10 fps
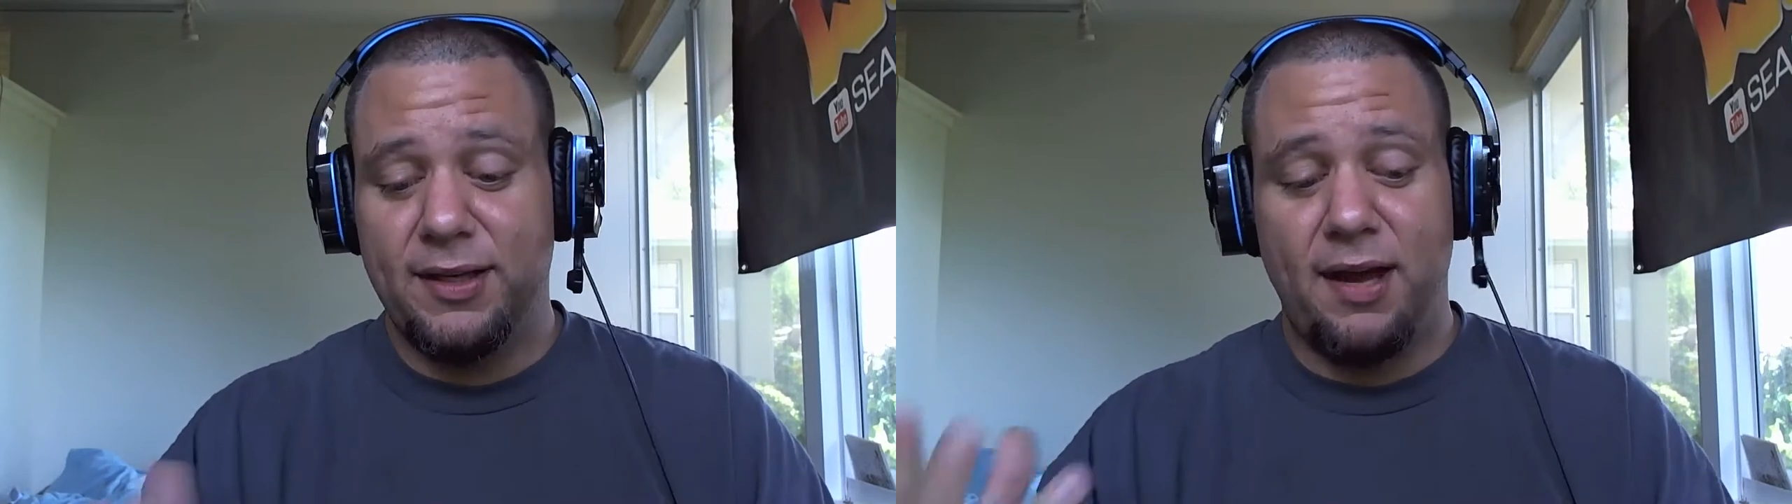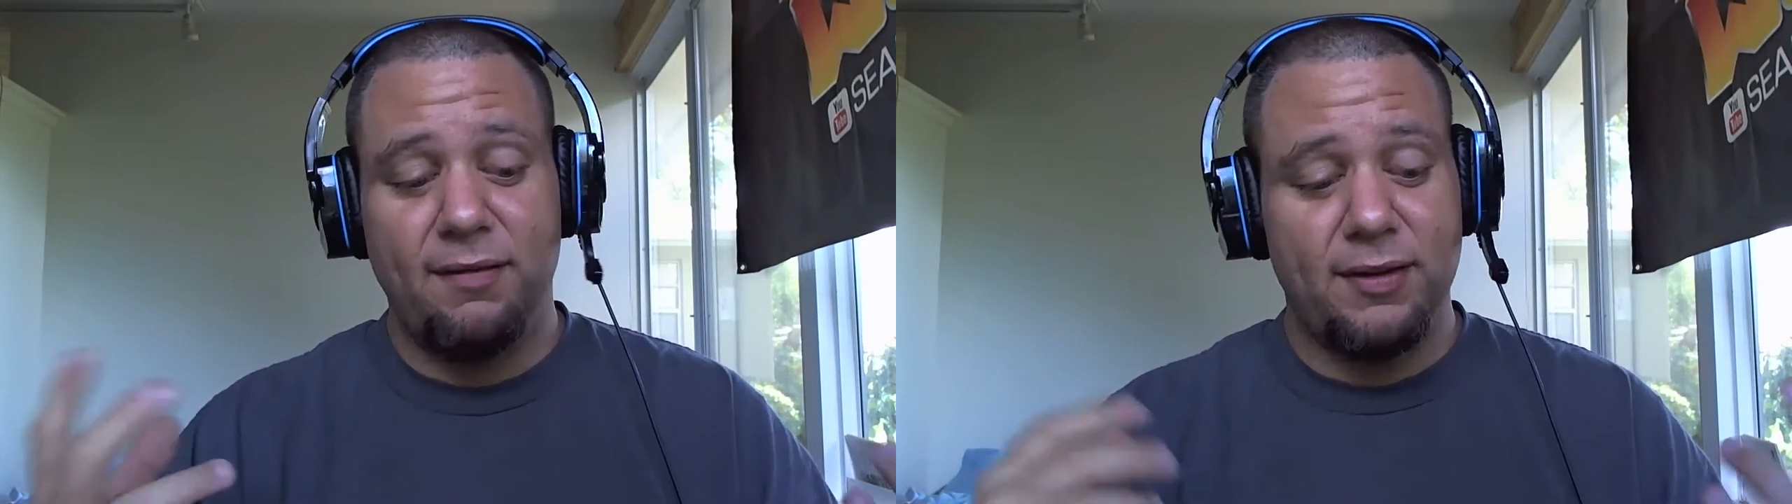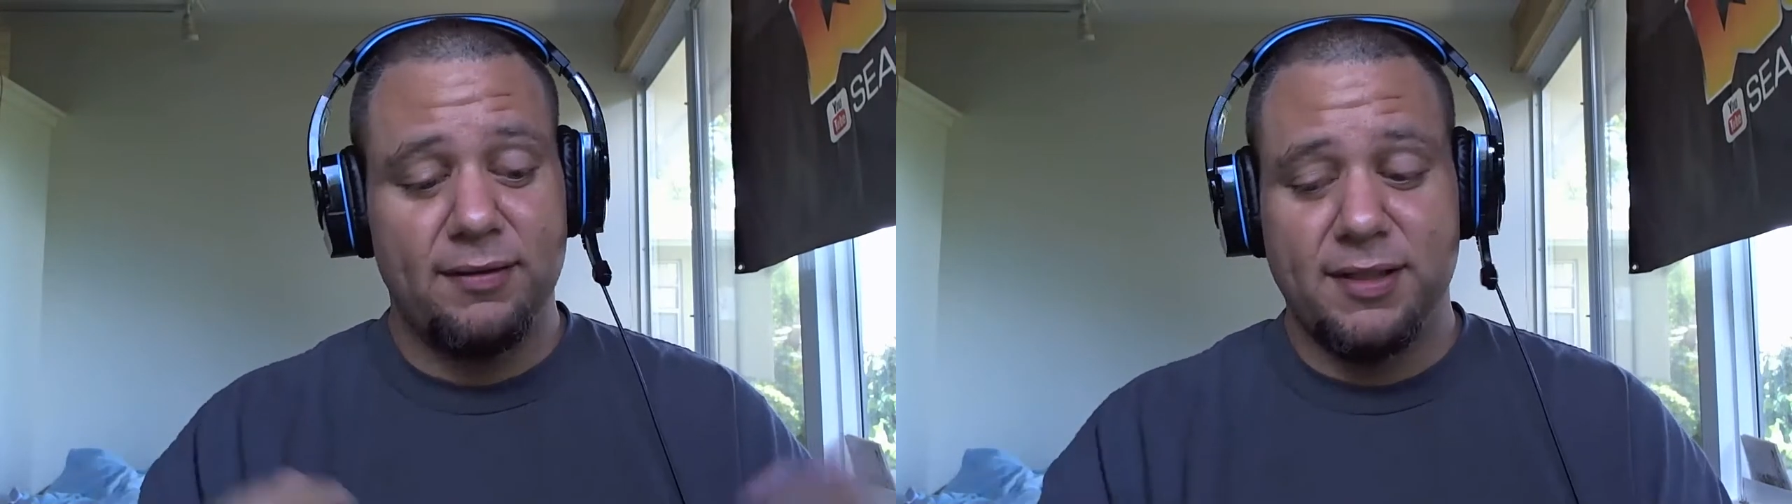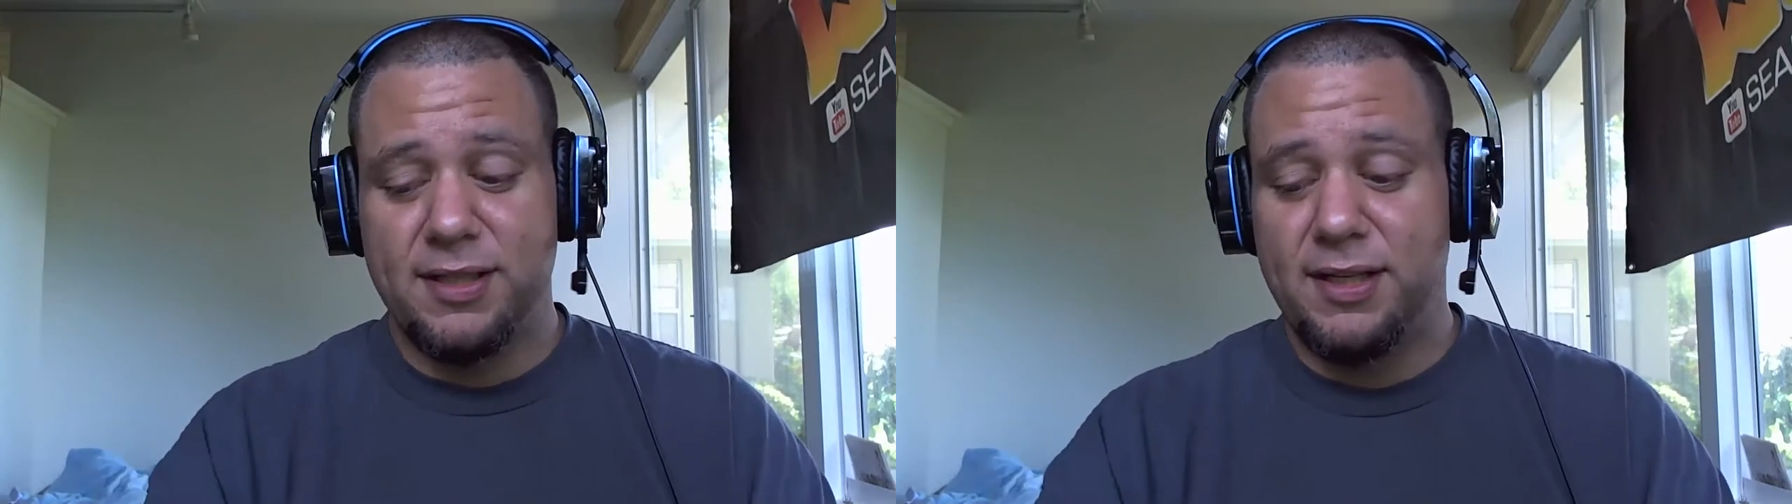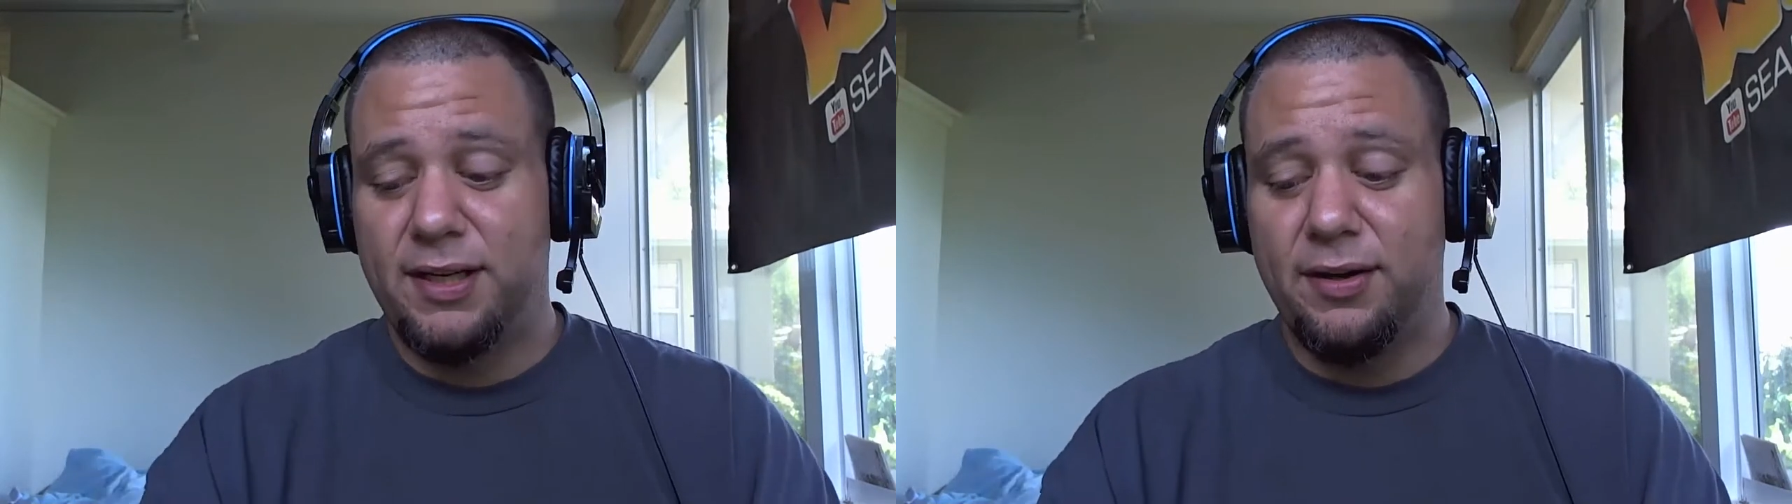Kevin, the
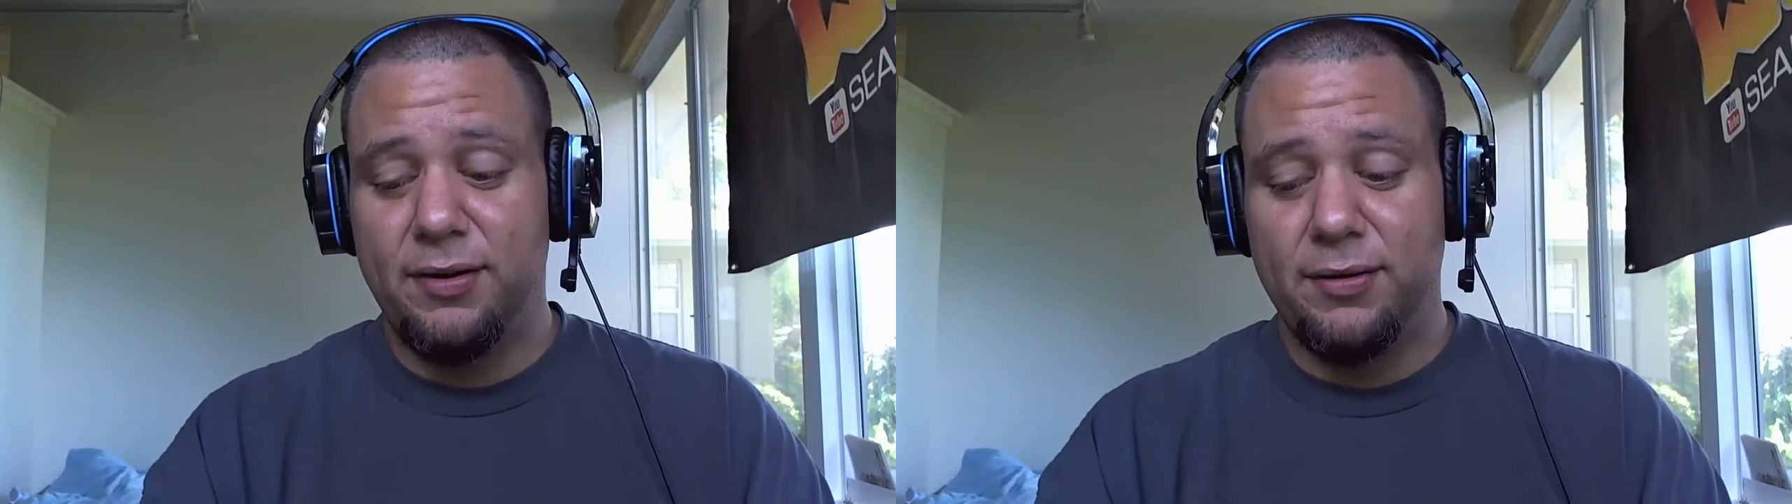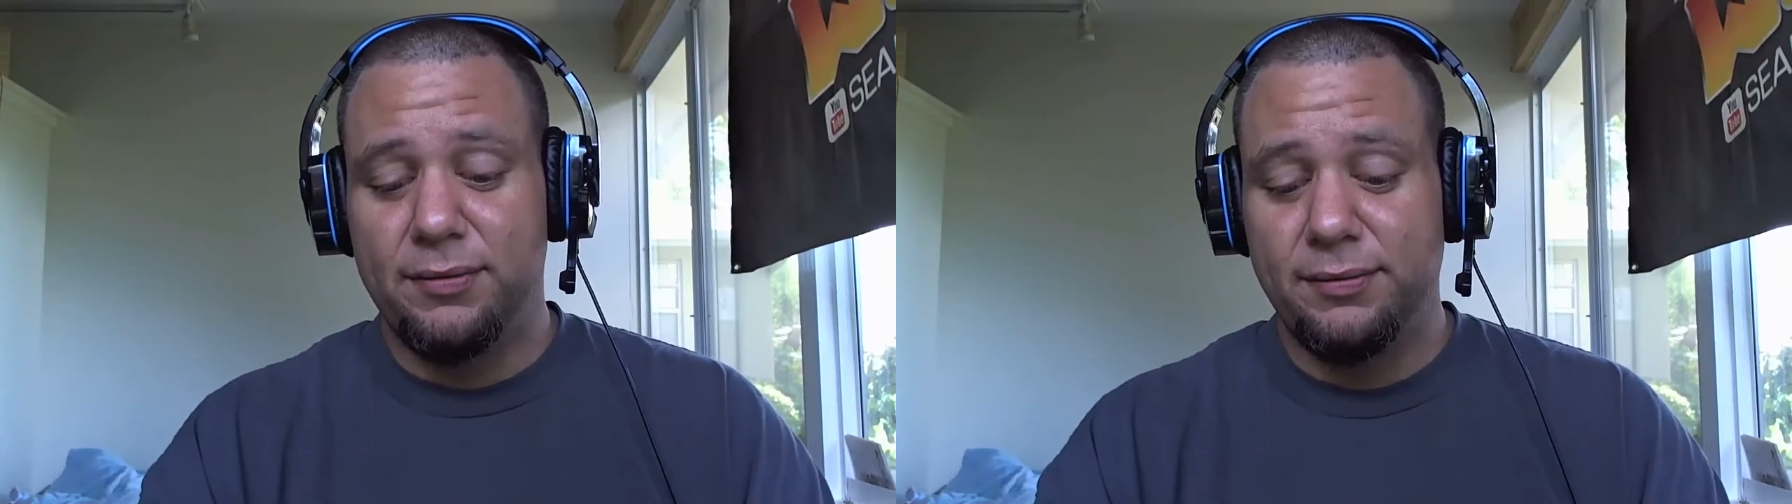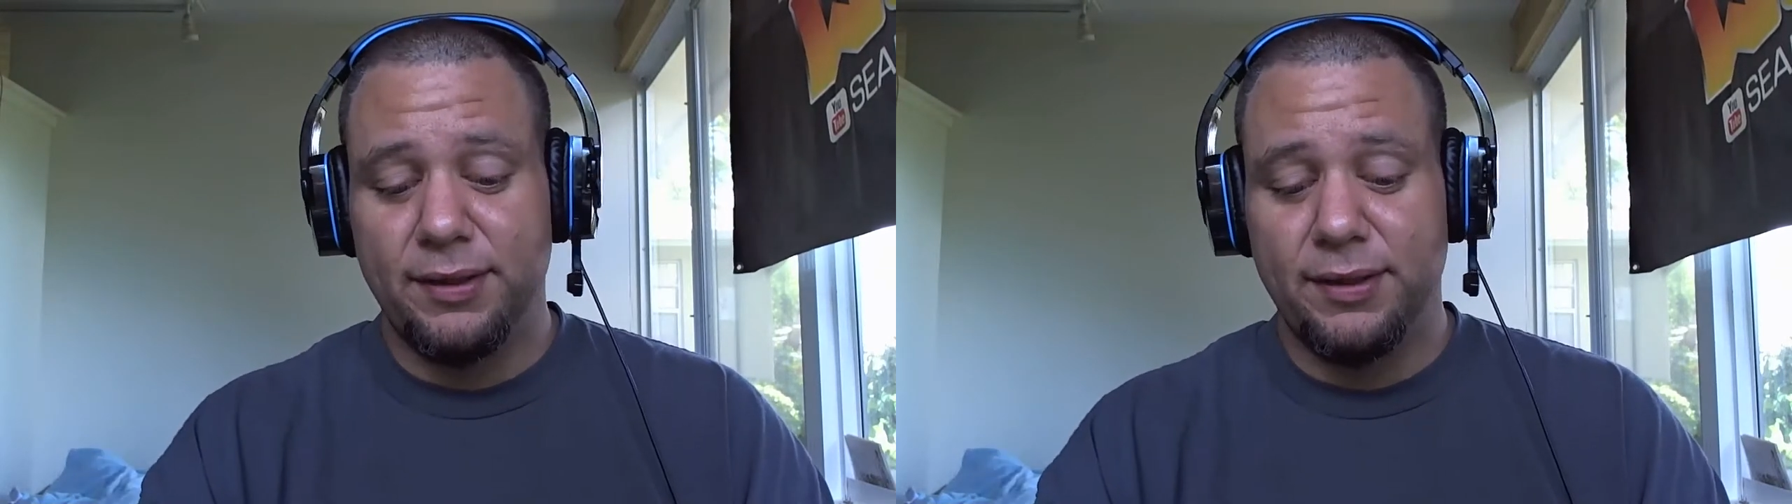CEO,